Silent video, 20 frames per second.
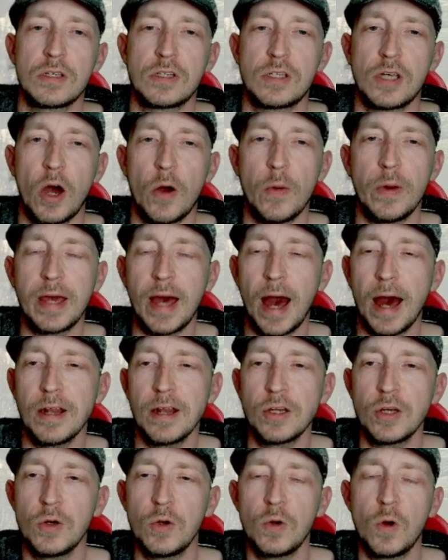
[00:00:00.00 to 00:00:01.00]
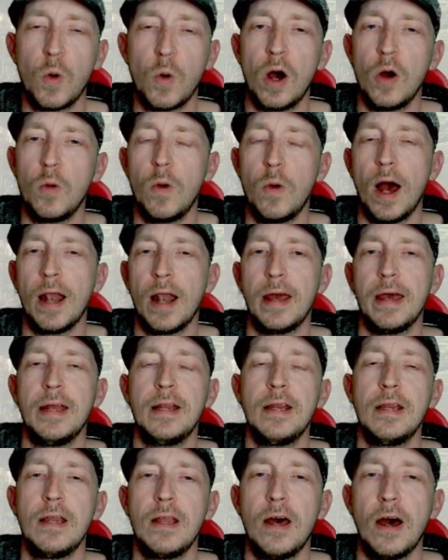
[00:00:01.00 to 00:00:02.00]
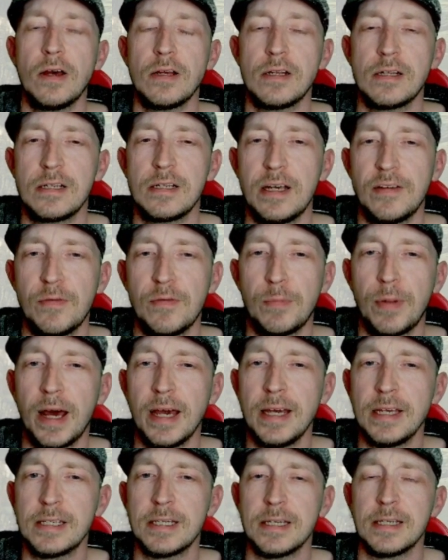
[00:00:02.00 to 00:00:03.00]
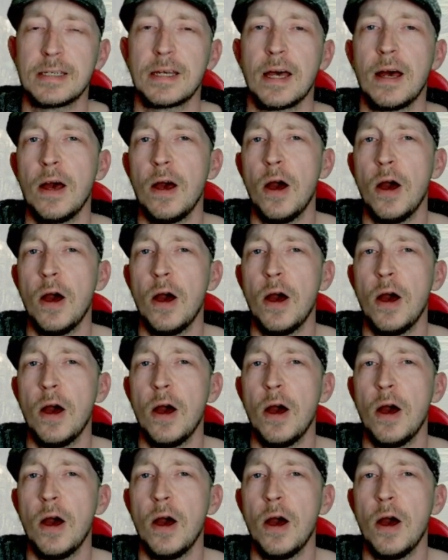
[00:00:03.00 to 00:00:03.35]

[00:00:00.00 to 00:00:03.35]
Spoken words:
So you can do quite well in different places.